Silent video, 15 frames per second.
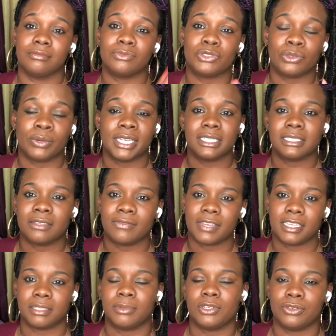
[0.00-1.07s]
Join some
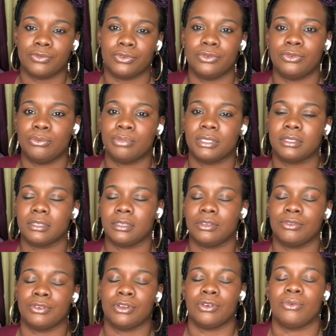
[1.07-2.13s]
Facebook groups,
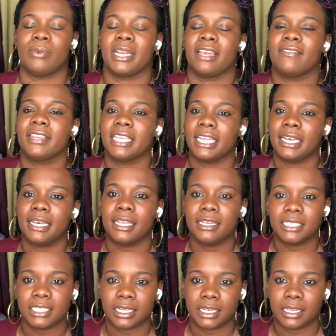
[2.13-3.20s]
you know, whatever your
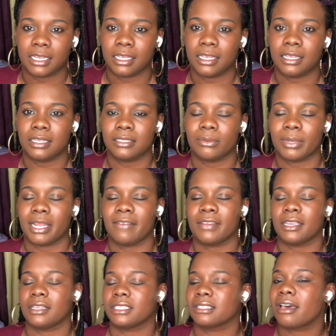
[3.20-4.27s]
niche is, whatever
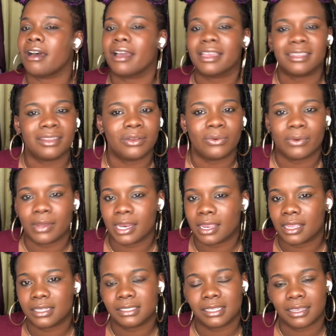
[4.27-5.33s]
your targeted
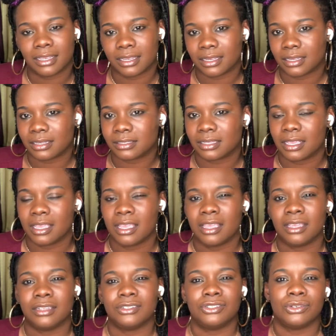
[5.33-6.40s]
audience is,
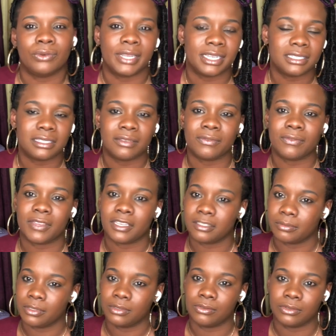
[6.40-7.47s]
join some
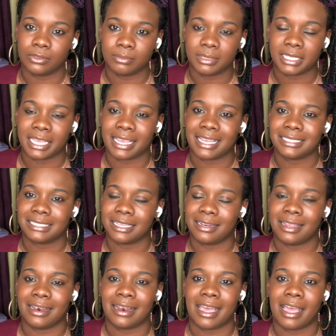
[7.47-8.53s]
Facebook groups. Like I said,
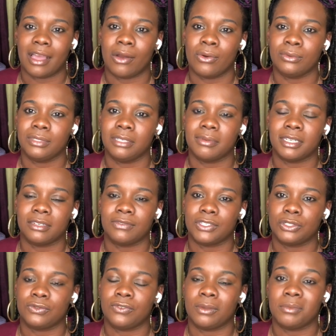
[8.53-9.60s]
they not only
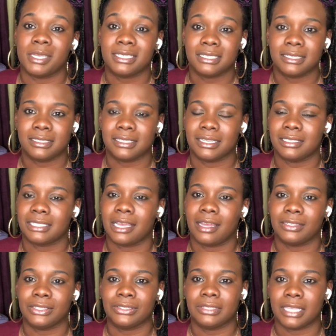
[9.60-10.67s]
beneficial for business, there's
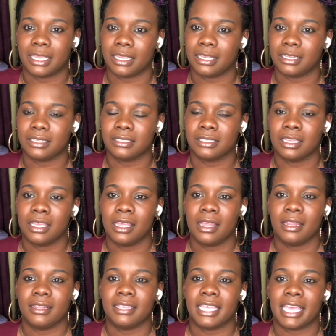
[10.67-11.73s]
other things
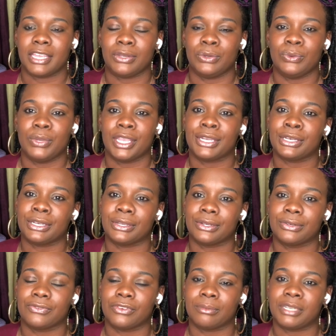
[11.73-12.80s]
that you can
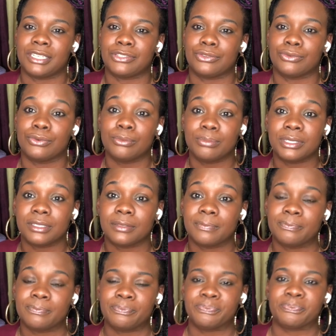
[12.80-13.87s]
learn from these groups.
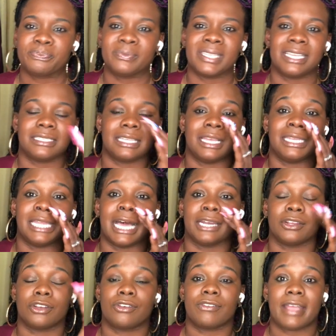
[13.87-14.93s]
There's a lot
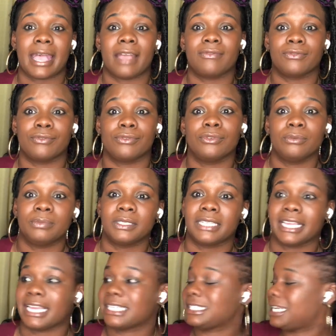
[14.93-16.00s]
of craft groups.
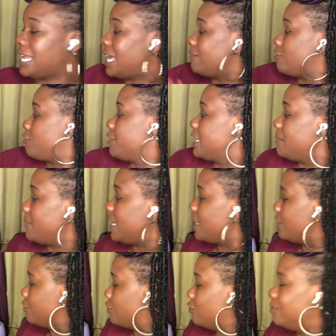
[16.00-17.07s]
Like I said, they have cricket
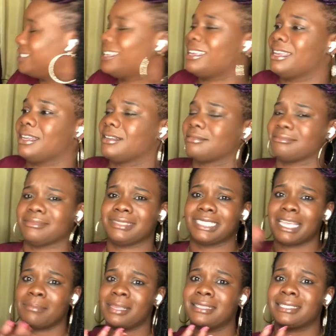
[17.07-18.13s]
making groups, and
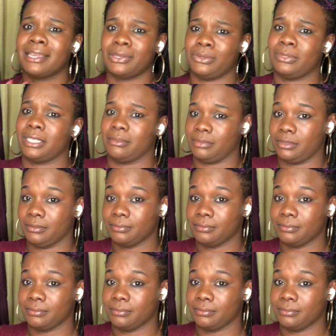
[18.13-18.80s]
let me tell you something.